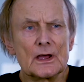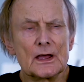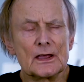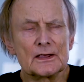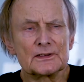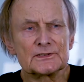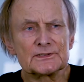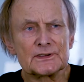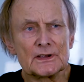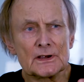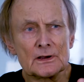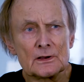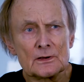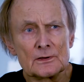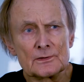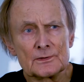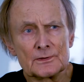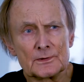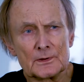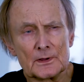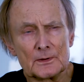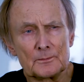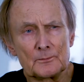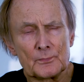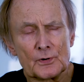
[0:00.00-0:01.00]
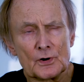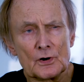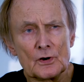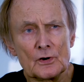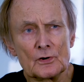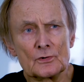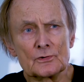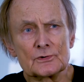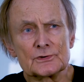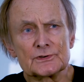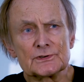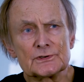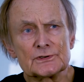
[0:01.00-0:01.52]
a second
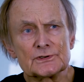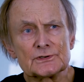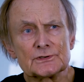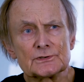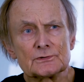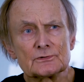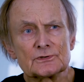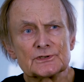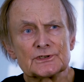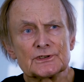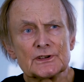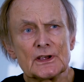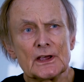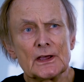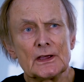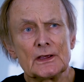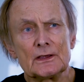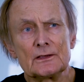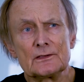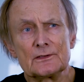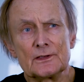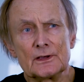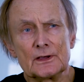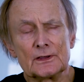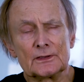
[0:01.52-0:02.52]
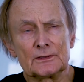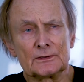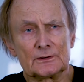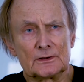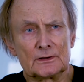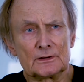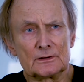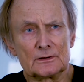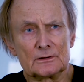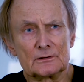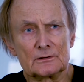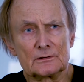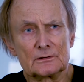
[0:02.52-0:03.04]
approach is to say that
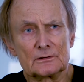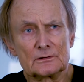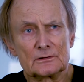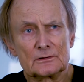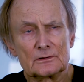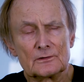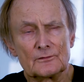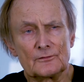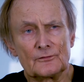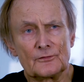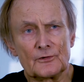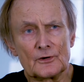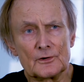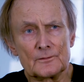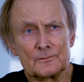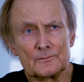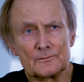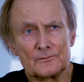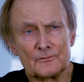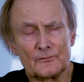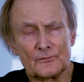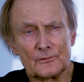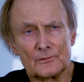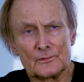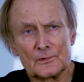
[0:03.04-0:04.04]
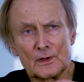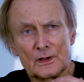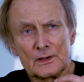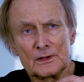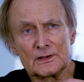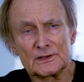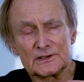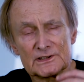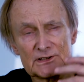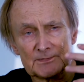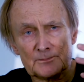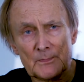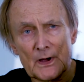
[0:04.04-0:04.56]
uh, from
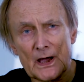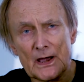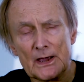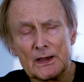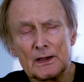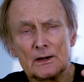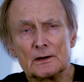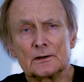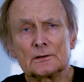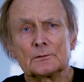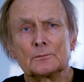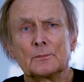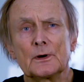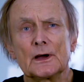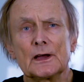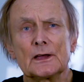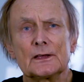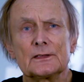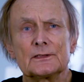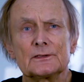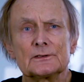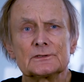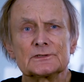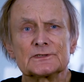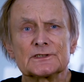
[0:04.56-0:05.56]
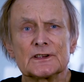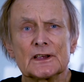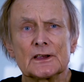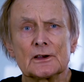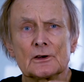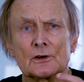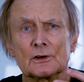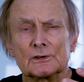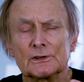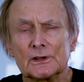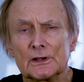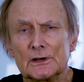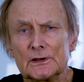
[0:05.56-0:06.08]
inspired by the
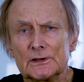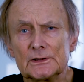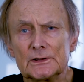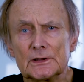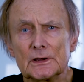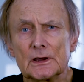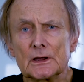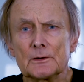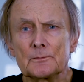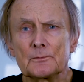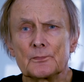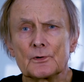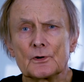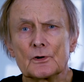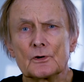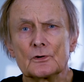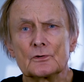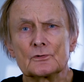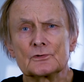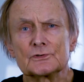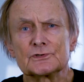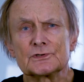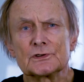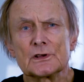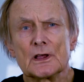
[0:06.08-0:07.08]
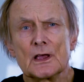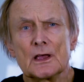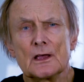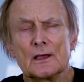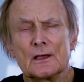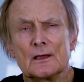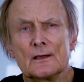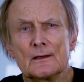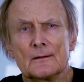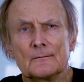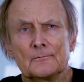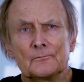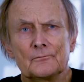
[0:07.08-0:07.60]
psychoanalytic approach
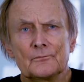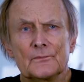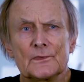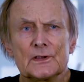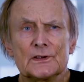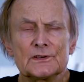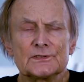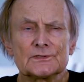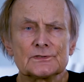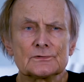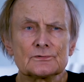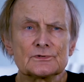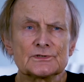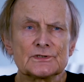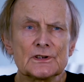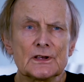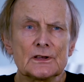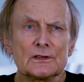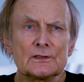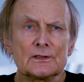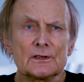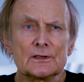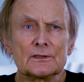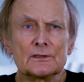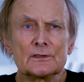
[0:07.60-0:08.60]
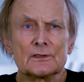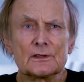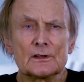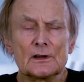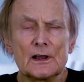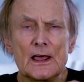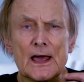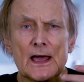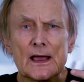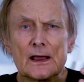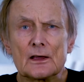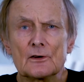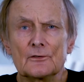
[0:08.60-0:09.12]
is to say that the
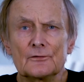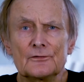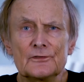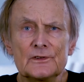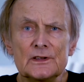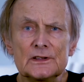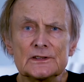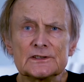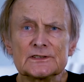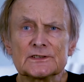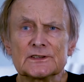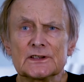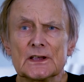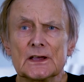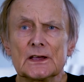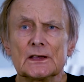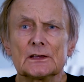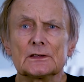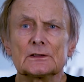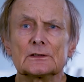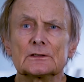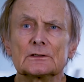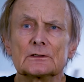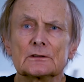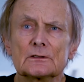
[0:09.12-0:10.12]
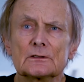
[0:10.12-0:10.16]
lack of insight